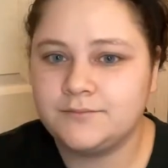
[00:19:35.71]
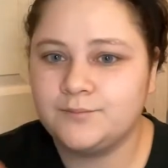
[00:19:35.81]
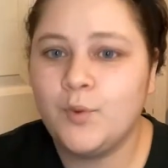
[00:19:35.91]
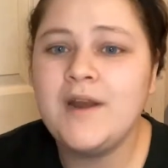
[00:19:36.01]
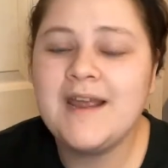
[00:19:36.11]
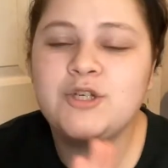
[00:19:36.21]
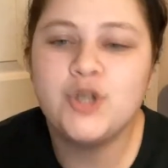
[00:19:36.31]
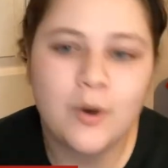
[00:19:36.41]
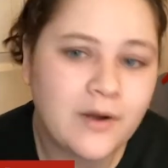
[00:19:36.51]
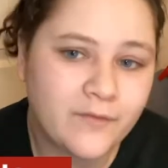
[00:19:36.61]
What a
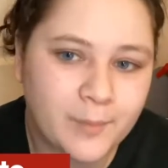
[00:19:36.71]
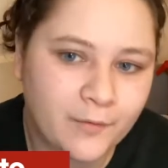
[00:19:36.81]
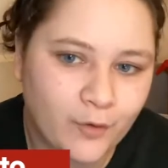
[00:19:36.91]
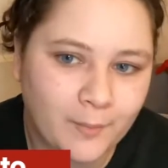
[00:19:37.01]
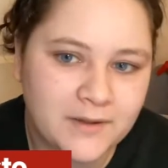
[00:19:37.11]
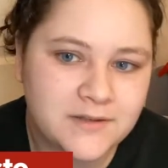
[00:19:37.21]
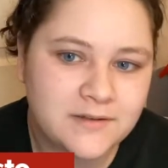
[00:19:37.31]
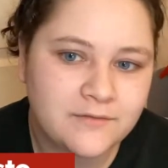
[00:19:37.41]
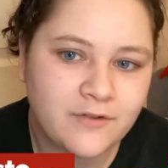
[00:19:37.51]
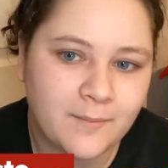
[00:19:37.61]
joke of a
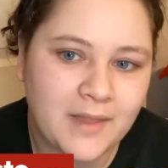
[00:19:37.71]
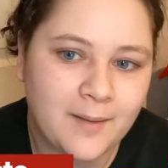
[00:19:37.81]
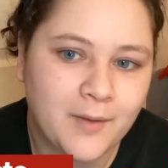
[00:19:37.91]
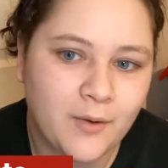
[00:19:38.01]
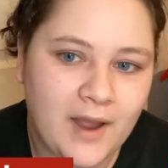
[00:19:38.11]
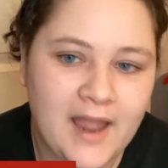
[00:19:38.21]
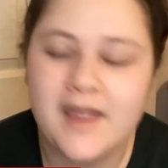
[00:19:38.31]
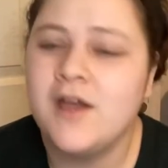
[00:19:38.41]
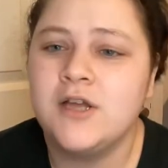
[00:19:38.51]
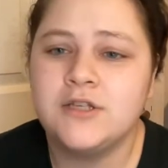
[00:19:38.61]
performance from them,
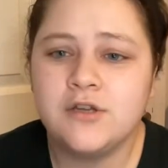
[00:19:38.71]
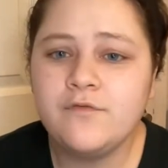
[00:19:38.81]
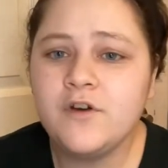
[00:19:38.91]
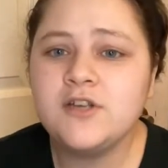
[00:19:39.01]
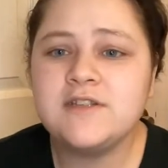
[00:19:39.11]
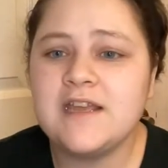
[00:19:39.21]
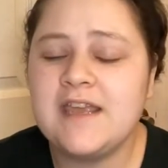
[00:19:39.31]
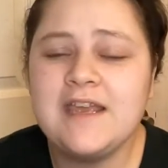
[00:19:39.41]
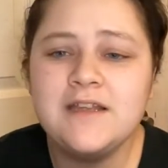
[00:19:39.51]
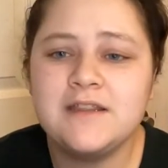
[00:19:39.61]
okay? So first, they
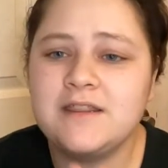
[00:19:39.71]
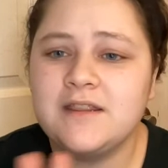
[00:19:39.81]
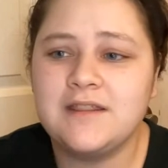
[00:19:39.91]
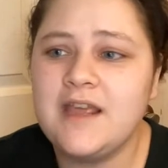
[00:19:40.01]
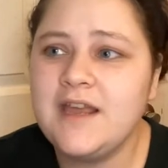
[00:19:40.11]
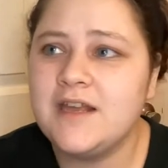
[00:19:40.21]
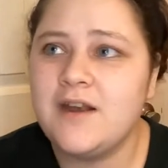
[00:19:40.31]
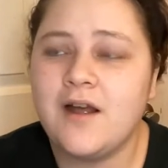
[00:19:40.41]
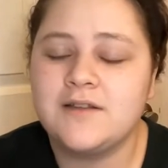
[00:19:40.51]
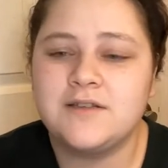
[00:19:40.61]

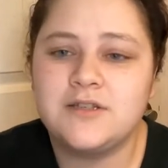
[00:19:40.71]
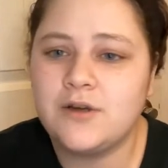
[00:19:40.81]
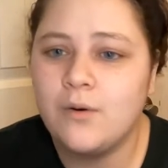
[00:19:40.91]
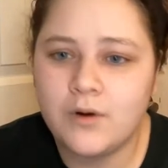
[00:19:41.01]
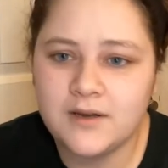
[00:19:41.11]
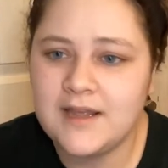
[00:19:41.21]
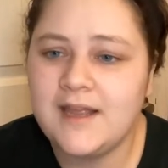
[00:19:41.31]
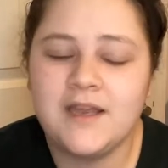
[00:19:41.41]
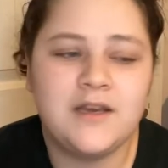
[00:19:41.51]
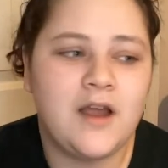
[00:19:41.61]
cannot score. They
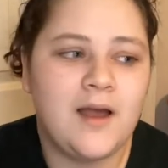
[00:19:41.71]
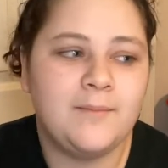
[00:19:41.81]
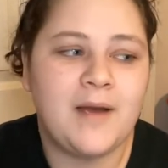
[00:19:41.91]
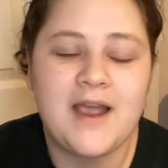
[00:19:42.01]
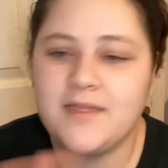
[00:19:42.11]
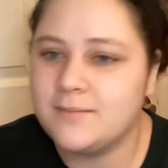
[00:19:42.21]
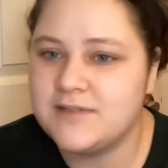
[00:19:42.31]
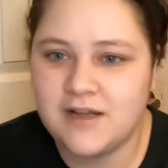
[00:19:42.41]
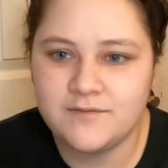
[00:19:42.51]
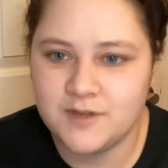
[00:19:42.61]
cannot buy
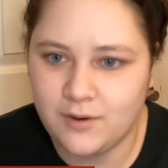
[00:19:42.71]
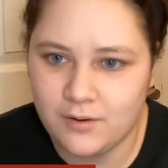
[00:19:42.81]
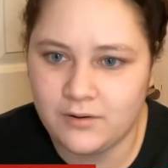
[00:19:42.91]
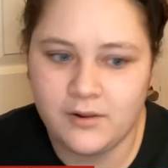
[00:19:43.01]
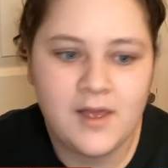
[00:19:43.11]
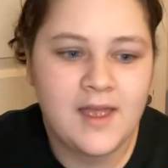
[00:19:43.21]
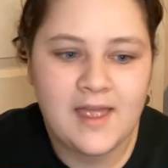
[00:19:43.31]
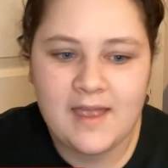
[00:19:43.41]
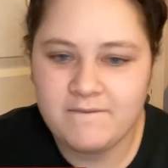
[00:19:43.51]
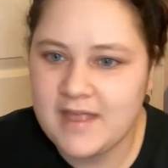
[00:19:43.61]
themselves a goal
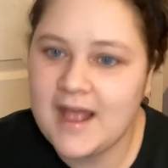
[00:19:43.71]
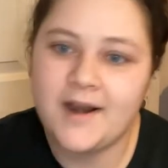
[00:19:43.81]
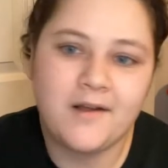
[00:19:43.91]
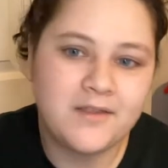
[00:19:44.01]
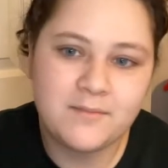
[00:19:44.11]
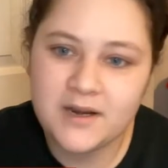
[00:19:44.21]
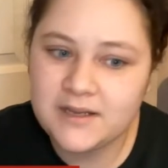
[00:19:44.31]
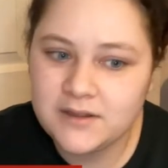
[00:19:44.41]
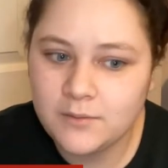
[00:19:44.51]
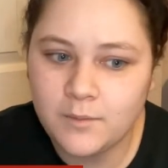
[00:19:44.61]
if they had all the
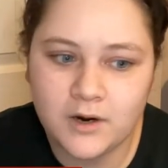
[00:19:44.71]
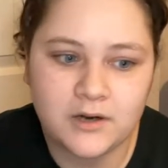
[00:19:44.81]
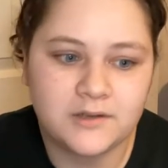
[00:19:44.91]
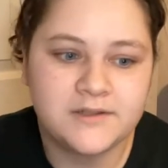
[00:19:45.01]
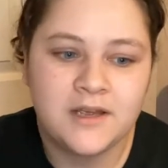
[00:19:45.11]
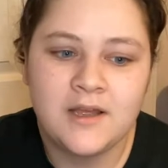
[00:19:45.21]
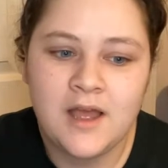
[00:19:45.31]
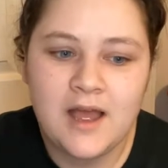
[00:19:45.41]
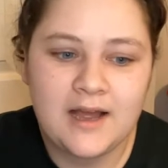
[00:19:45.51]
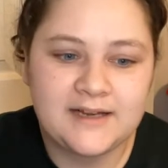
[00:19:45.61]
money in the world.
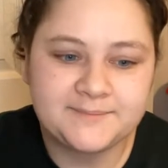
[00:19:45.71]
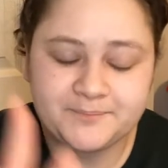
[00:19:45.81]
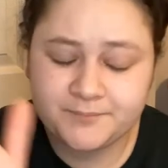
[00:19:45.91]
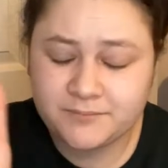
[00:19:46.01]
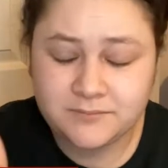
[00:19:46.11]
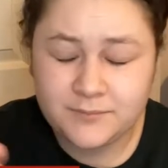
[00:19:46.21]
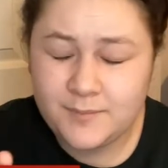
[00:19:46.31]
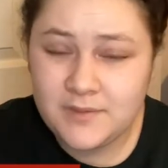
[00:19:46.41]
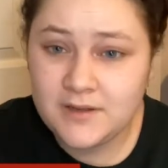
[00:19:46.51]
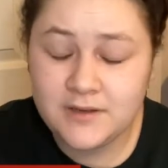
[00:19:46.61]

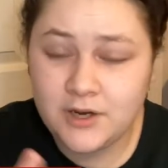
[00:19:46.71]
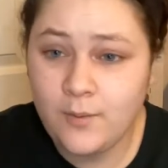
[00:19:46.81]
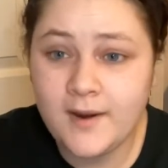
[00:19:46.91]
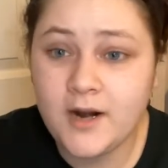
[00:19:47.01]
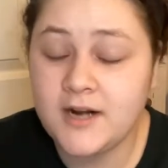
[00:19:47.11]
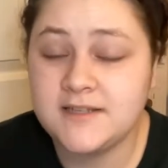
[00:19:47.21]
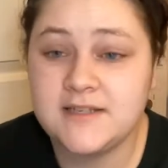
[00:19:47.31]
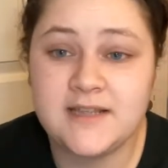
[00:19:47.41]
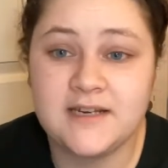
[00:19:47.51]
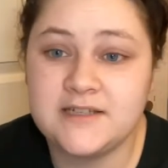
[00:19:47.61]
Quite
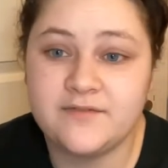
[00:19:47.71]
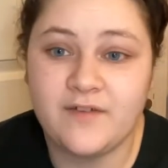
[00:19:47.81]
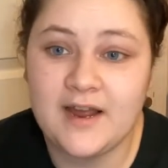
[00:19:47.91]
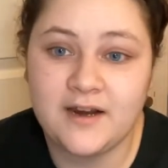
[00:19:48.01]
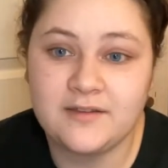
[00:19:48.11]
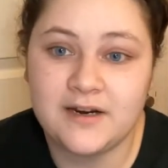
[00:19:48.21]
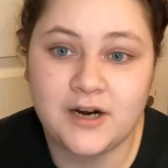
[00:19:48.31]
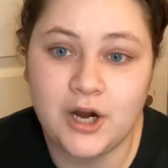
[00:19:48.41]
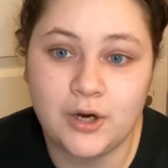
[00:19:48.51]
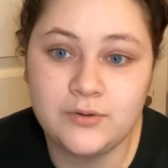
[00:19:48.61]
honestly, they need to fire
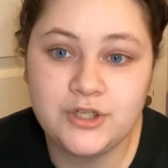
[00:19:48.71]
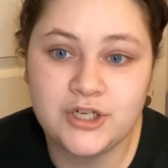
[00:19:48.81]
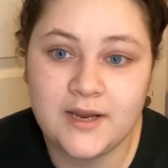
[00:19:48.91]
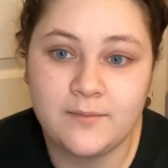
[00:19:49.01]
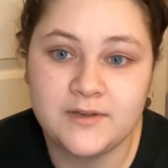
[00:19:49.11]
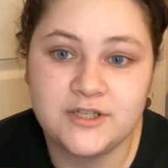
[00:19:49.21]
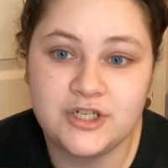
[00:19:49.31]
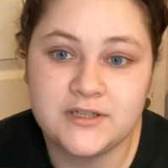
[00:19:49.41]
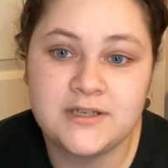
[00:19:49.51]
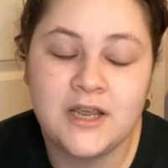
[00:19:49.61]
their coach. It was
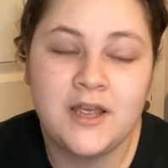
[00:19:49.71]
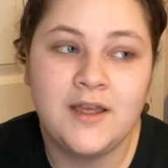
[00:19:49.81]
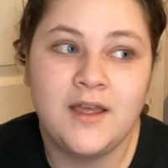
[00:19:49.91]
just